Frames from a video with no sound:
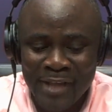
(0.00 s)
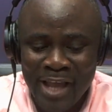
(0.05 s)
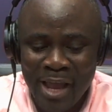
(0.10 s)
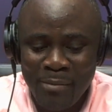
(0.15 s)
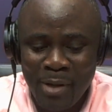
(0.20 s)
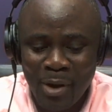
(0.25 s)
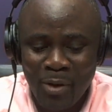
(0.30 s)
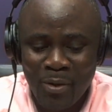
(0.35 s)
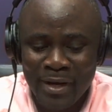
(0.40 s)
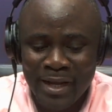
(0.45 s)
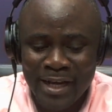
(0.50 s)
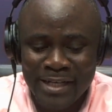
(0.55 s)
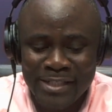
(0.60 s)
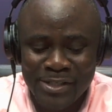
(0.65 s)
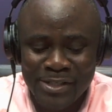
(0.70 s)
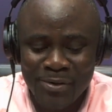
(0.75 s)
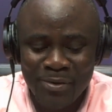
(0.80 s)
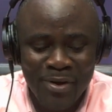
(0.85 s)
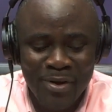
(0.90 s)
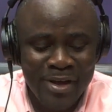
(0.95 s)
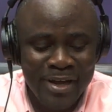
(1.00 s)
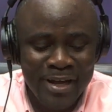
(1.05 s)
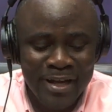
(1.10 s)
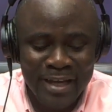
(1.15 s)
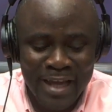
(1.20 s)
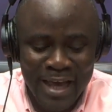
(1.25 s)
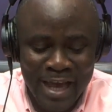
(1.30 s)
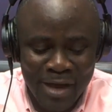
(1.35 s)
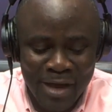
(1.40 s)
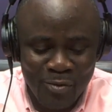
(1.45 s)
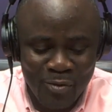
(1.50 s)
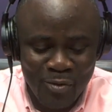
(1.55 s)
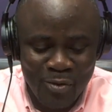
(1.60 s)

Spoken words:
Ebe connect na